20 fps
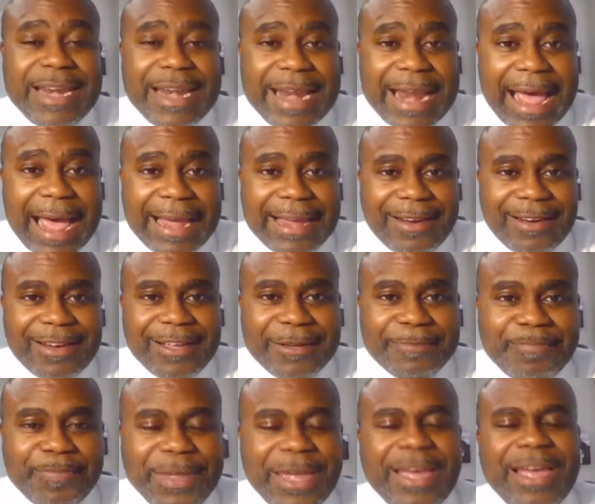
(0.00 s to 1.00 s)

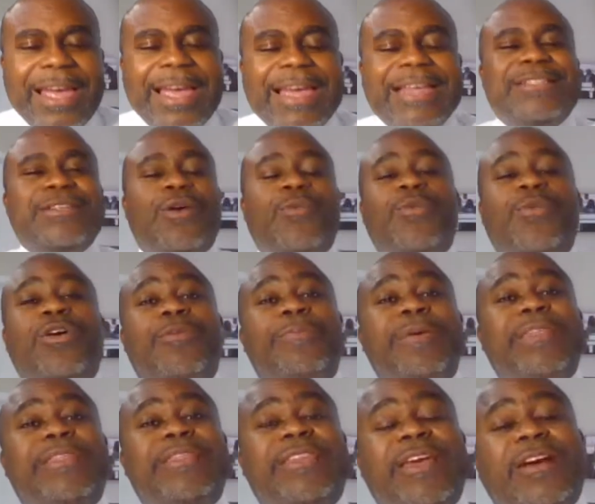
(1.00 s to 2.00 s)
nightly. And so we'll
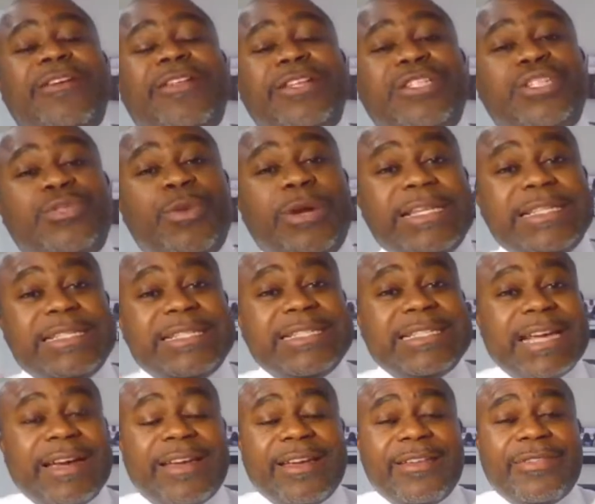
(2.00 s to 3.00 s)
be there the
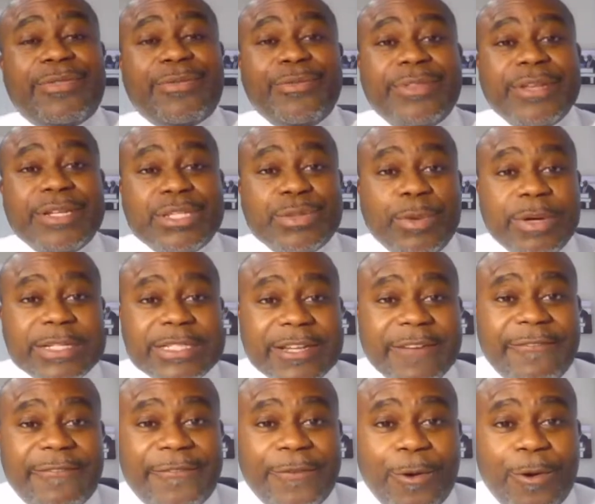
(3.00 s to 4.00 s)
22nd through the
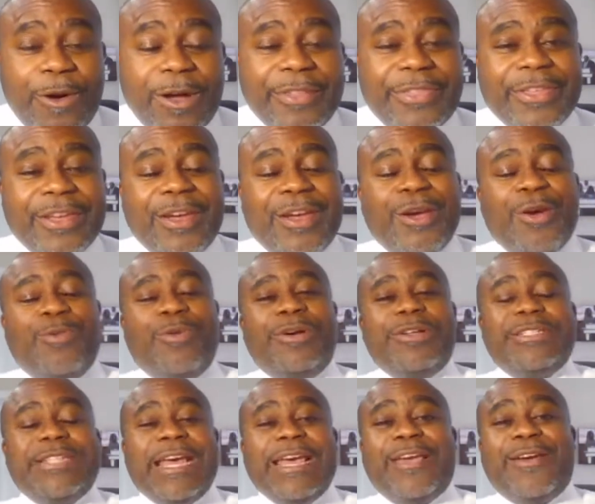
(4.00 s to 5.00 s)
24th.
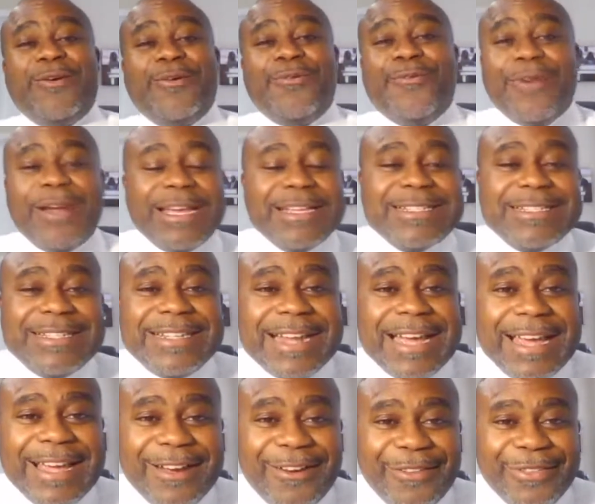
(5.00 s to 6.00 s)
We'll take a rest
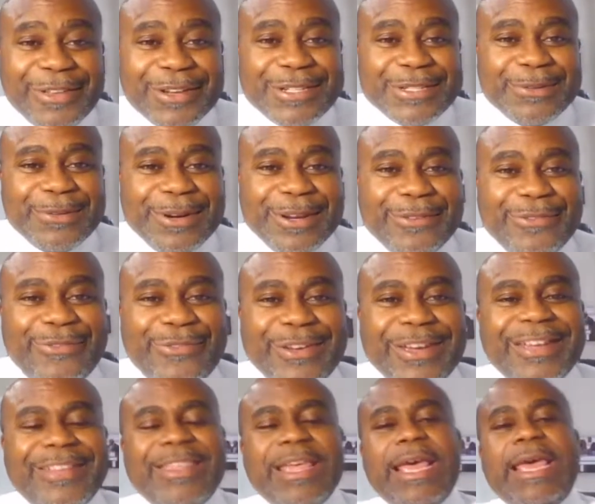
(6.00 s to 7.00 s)
day on the
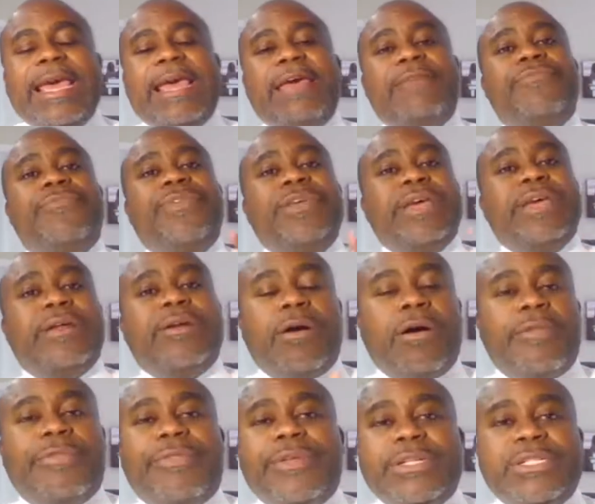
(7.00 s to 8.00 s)
25th. And then
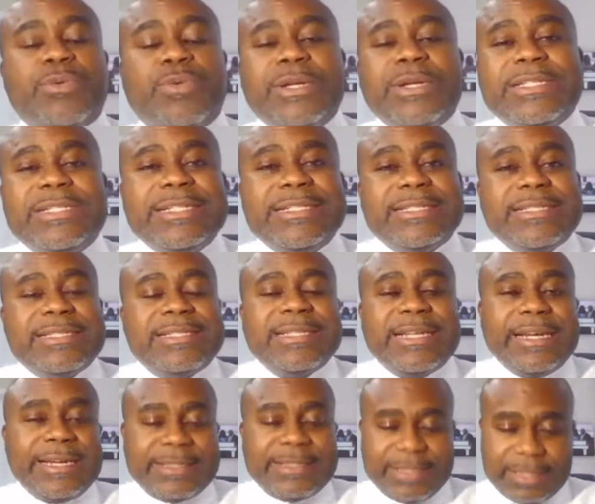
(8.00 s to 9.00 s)
on the
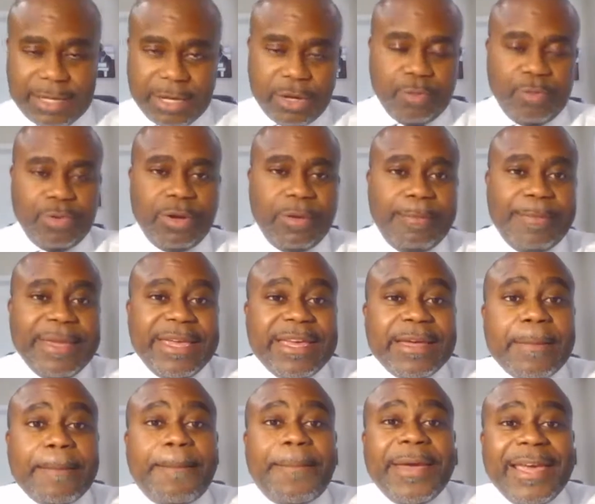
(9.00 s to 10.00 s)
26th, we'll be
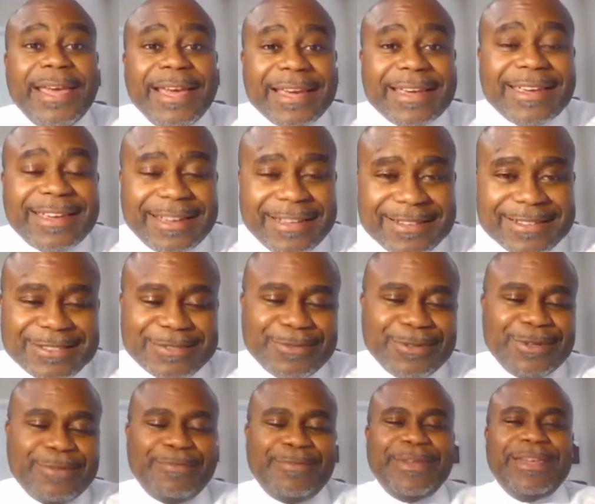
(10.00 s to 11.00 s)
in Pickens.
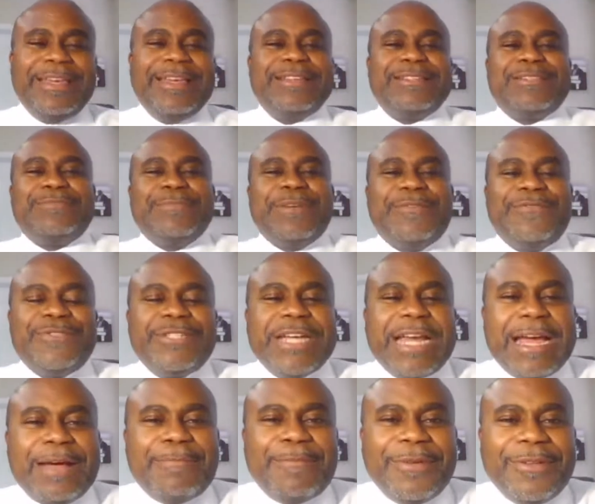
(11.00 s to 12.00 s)
We'll be at Smith
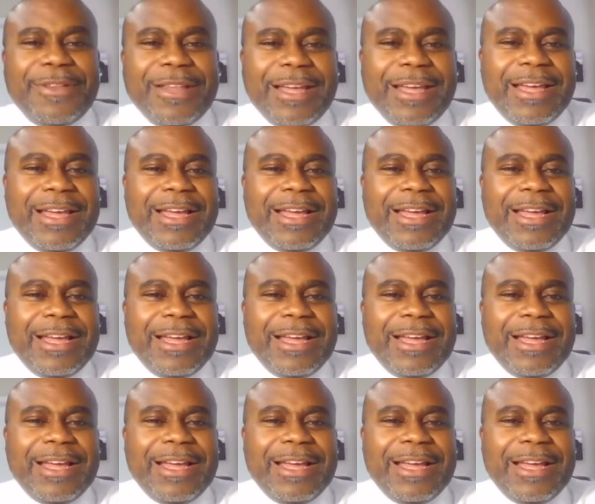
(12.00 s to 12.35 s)
Chapel